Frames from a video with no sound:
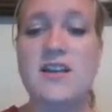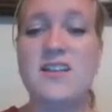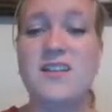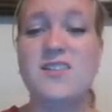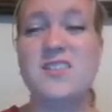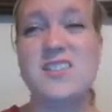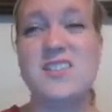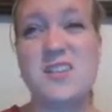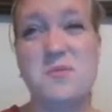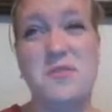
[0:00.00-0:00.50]

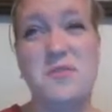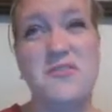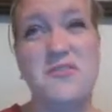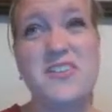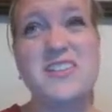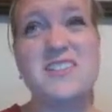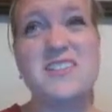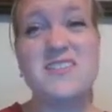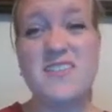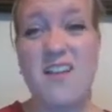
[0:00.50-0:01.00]
Some of
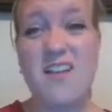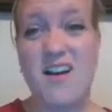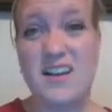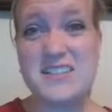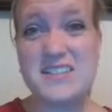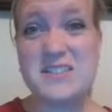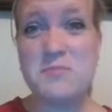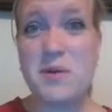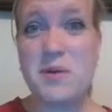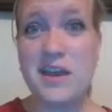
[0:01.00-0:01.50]
it's
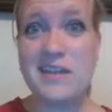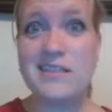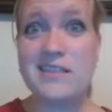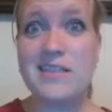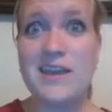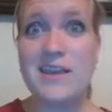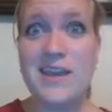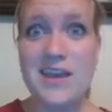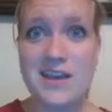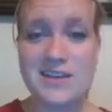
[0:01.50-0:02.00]
lost by
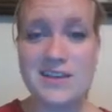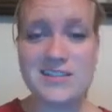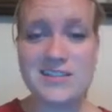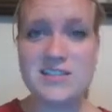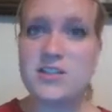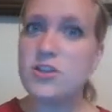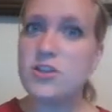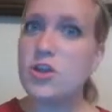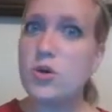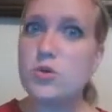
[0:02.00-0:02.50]
leaks.
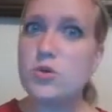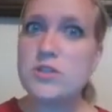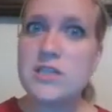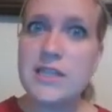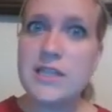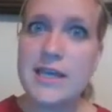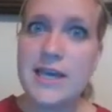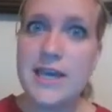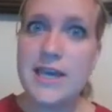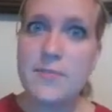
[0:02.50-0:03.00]
Those
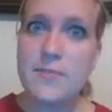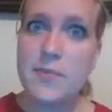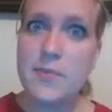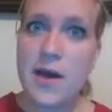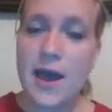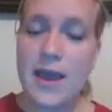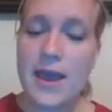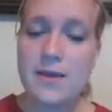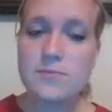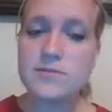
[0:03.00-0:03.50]
leaky
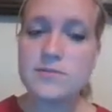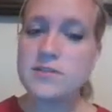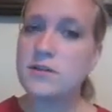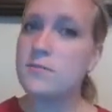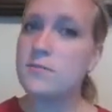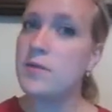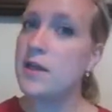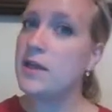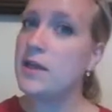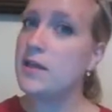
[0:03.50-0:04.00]
pipes are
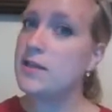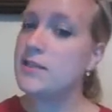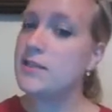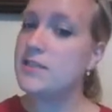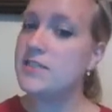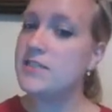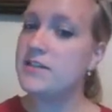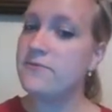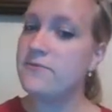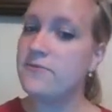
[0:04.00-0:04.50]
making
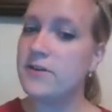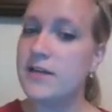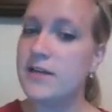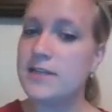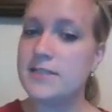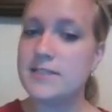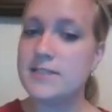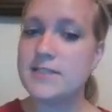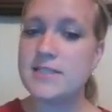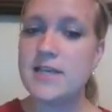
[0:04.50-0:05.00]
a
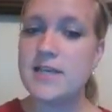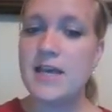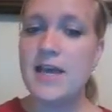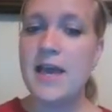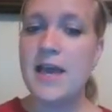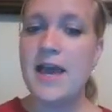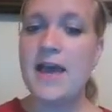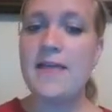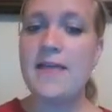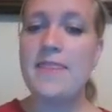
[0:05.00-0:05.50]
difference.
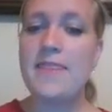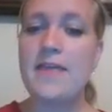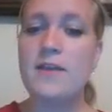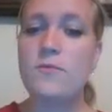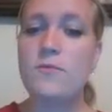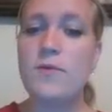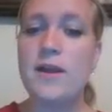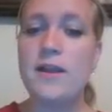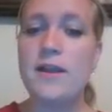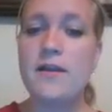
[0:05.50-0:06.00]
And then
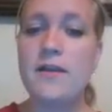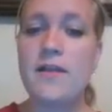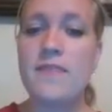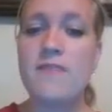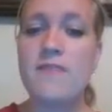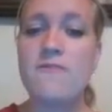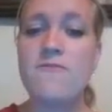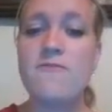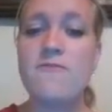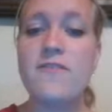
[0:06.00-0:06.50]
way down at
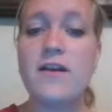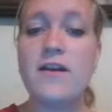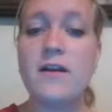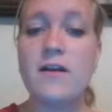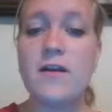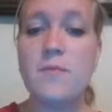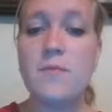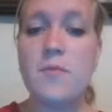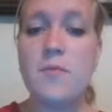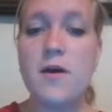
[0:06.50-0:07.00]
the
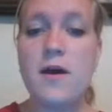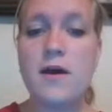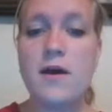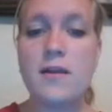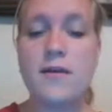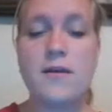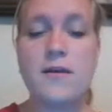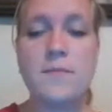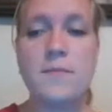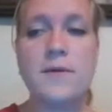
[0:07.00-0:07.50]
very
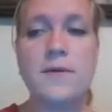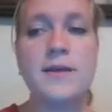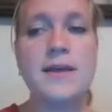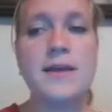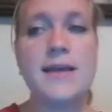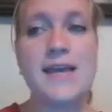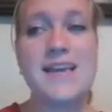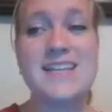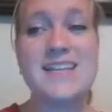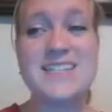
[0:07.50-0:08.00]
bottom
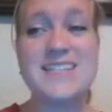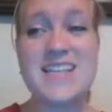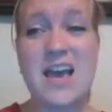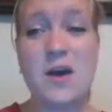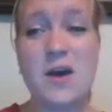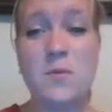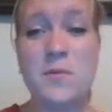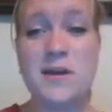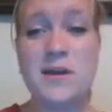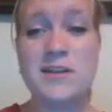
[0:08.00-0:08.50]
is
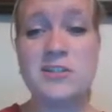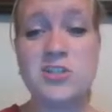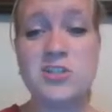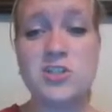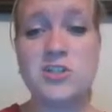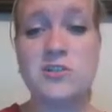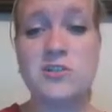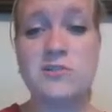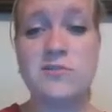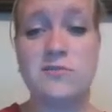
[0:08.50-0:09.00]
how
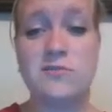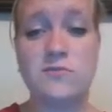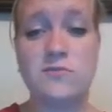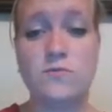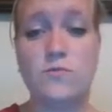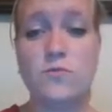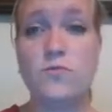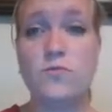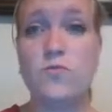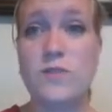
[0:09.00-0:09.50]
much
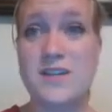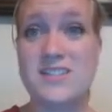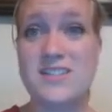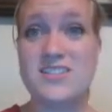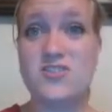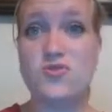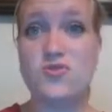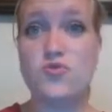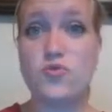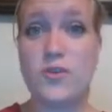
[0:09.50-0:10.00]

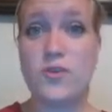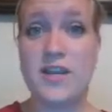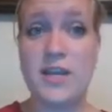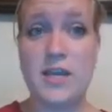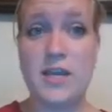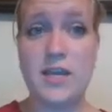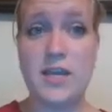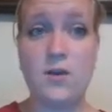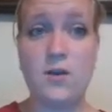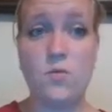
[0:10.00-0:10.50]
is
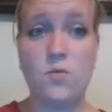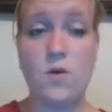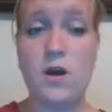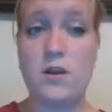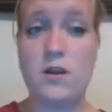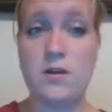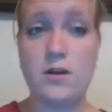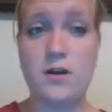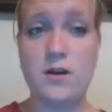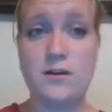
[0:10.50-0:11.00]
drinking
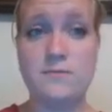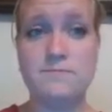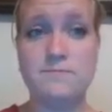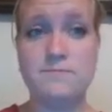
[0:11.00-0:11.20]
water.